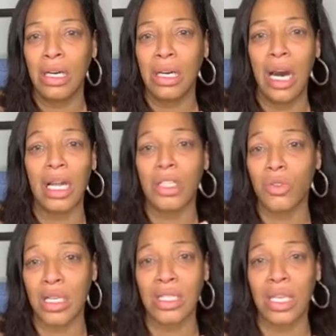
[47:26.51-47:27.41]
Goddess
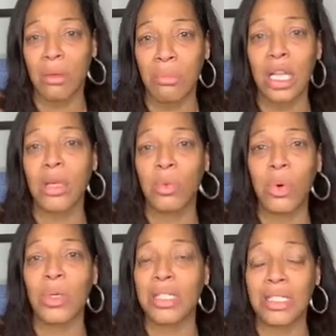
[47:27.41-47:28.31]
Trace say the mother
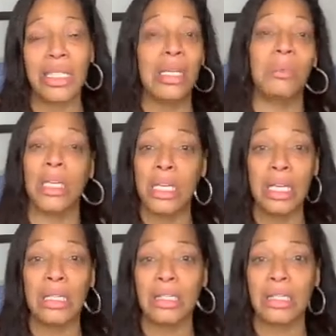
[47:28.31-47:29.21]
wound is deep. It
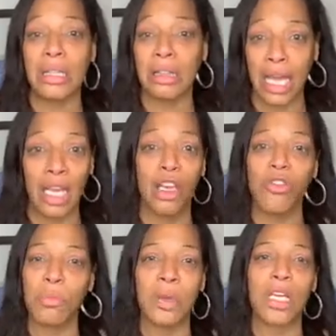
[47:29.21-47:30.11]
is. Thank you
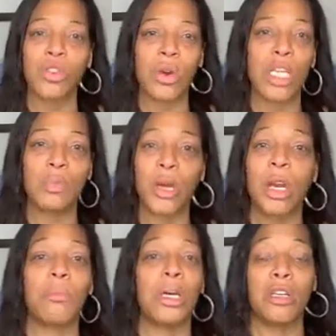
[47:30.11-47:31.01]
for being
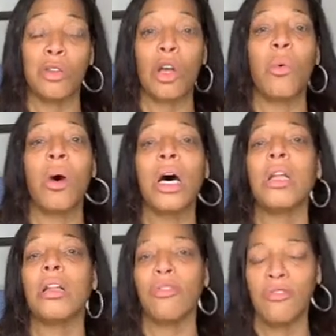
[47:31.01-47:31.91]
transparent. But you know
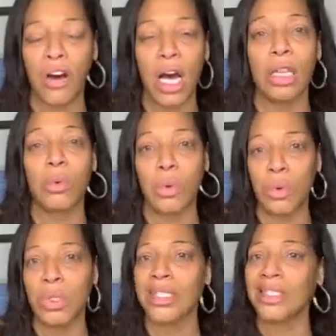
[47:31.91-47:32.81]
what? The father
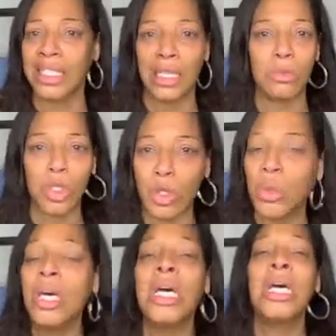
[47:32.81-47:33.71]
wound is deep
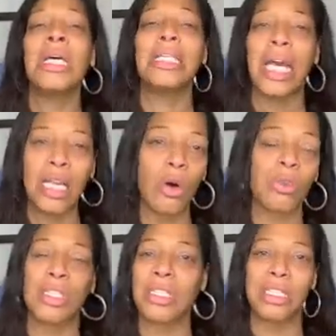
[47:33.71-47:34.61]
too. They
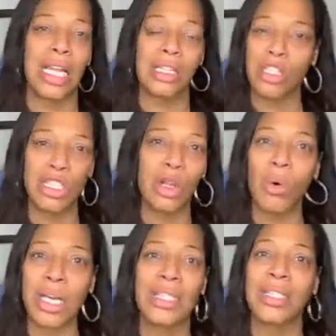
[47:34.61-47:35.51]
just
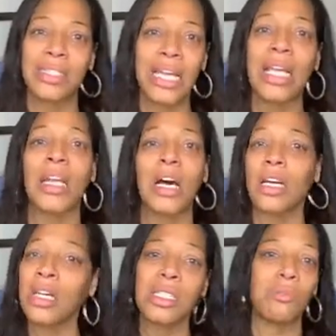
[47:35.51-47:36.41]
don't get to say nothing
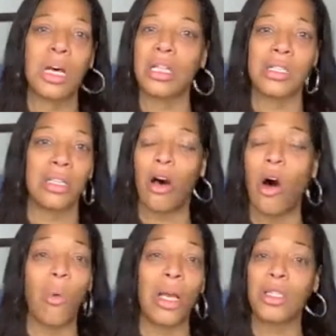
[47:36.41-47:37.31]
because mothers are
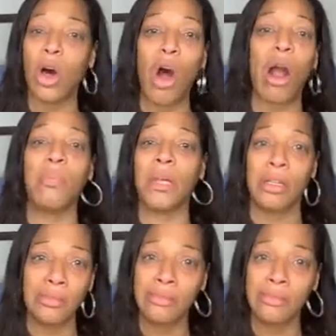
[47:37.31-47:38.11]
always harping.